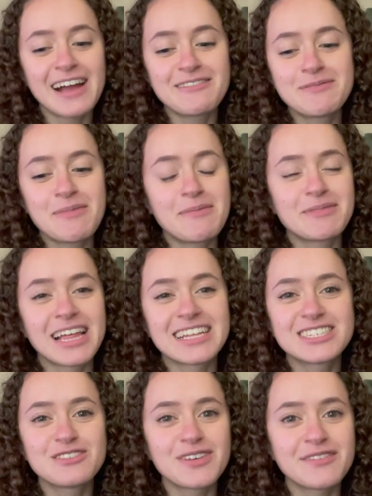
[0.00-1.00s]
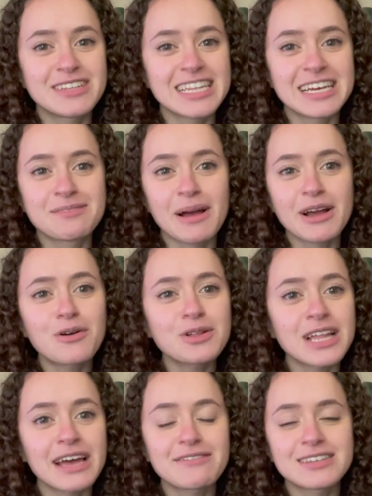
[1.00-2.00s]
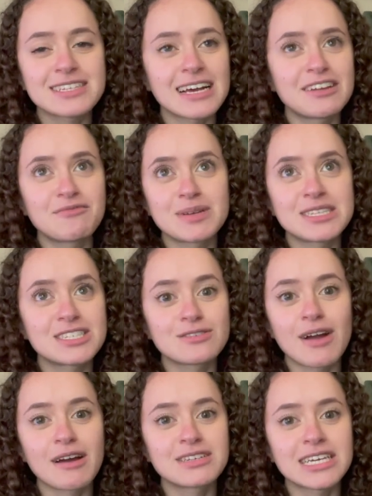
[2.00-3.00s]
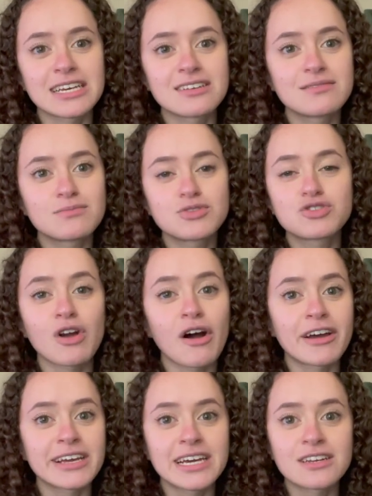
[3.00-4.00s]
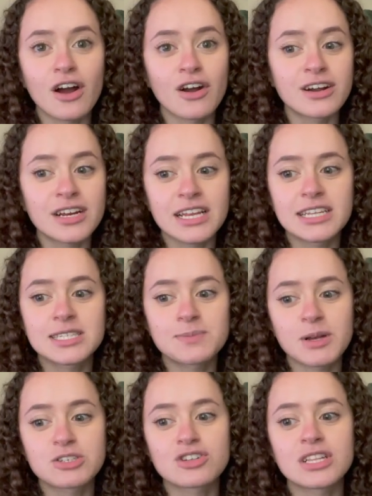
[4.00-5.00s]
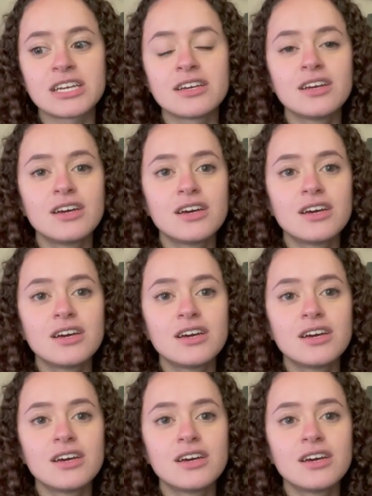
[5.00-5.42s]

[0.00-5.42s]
remember that so vividly, and my whole life has kind of been surrounding drawing and art, and especially